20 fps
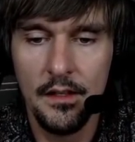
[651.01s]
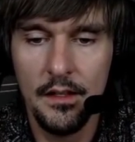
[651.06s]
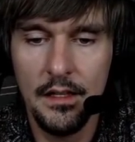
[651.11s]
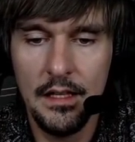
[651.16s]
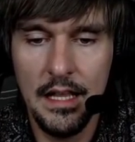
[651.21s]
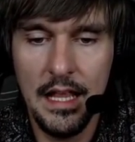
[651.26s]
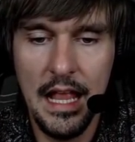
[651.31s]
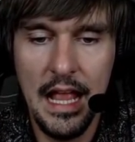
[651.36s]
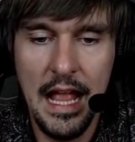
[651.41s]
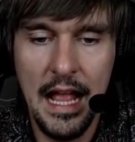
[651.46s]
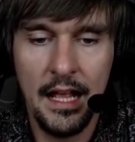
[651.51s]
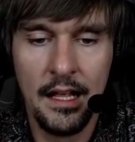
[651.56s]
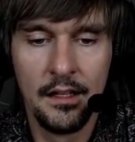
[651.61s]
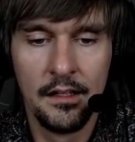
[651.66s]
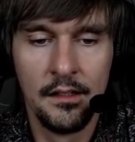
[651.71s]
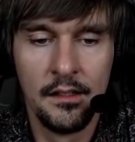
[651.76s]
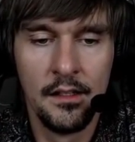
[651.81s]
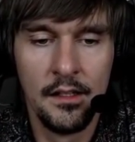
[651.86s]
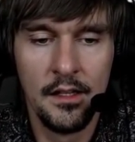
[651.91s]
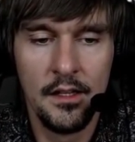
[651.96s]
Yeah,
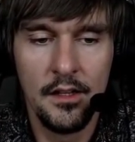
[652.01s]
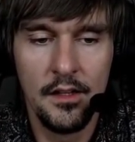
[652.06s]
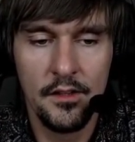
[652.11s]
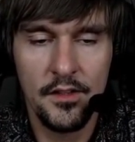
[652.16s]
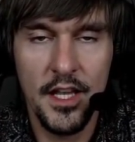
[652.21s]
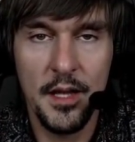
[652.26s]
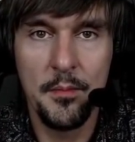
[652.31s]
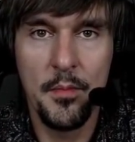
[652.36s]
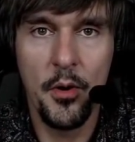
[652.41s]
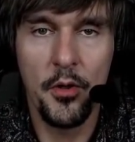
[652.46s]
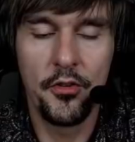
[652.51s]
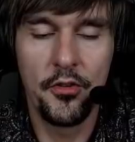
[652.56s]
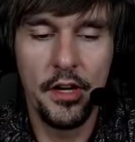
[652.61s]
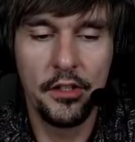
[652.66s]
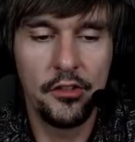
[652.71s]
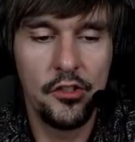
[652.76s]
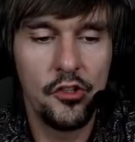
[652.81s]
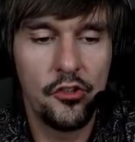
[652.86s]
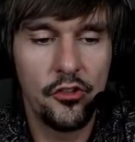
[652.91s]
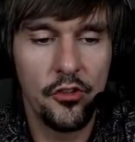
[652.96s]
that's how motor
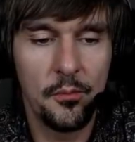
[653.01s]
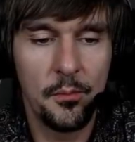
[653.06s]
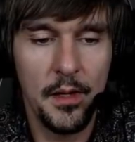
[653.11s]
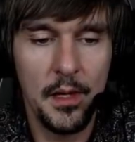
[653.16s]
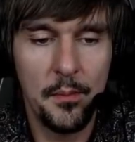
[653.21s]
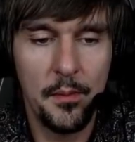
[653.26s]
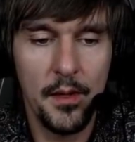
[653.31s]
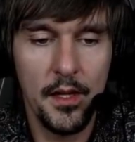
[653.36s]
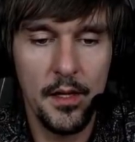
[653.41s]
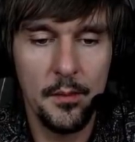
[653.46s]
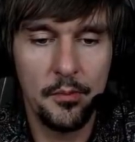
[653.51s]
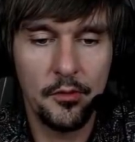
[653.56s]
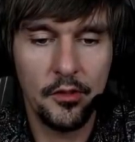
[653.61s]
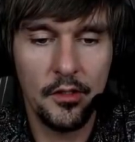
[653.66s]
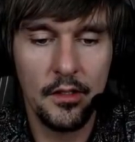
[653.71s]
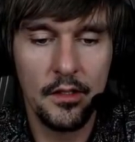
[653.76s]
racing should be, peeps.